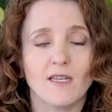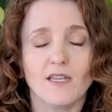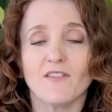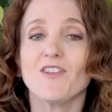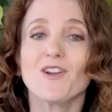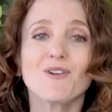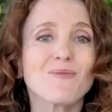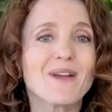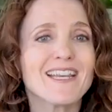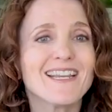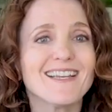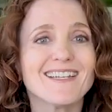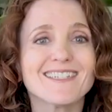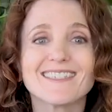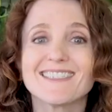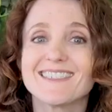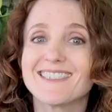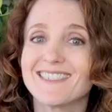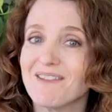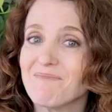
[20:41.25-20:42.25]
If you're ready to
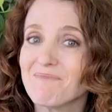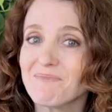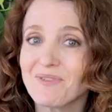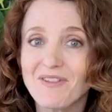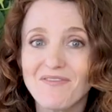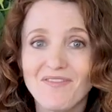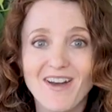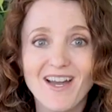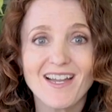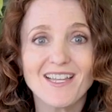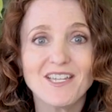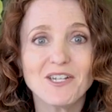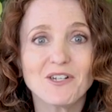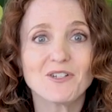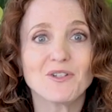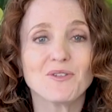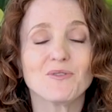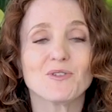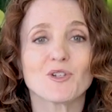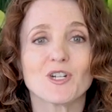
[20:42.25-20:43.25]
simplify your
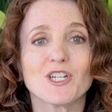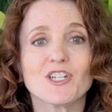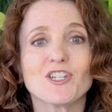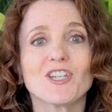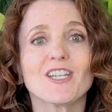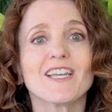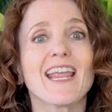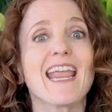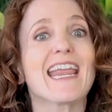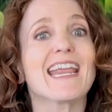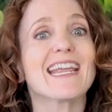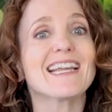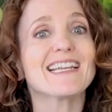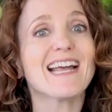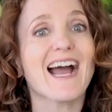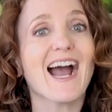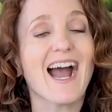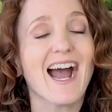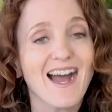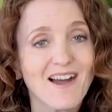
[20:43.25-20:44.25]
nutrition
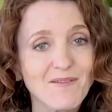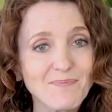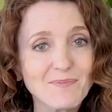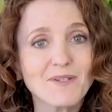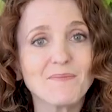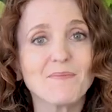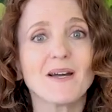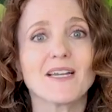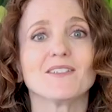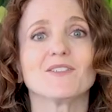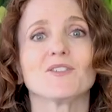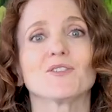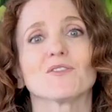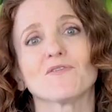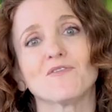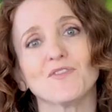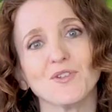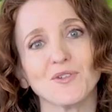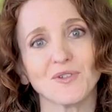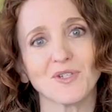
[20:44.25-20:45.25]
and optimize your
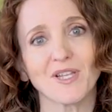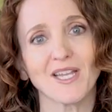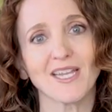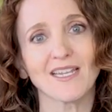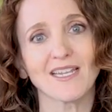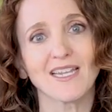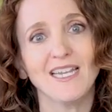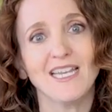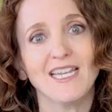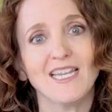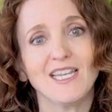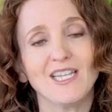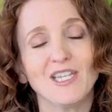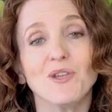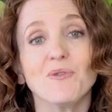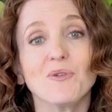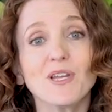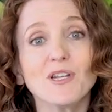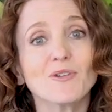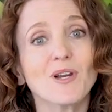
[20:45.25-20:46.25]
fueling,
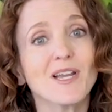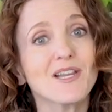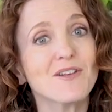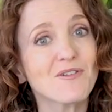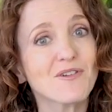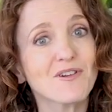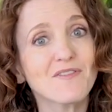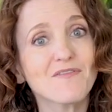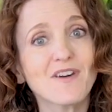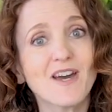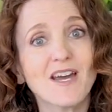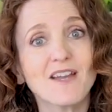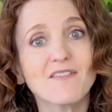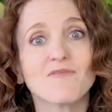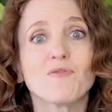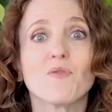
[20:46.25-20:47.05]
you can try Neurify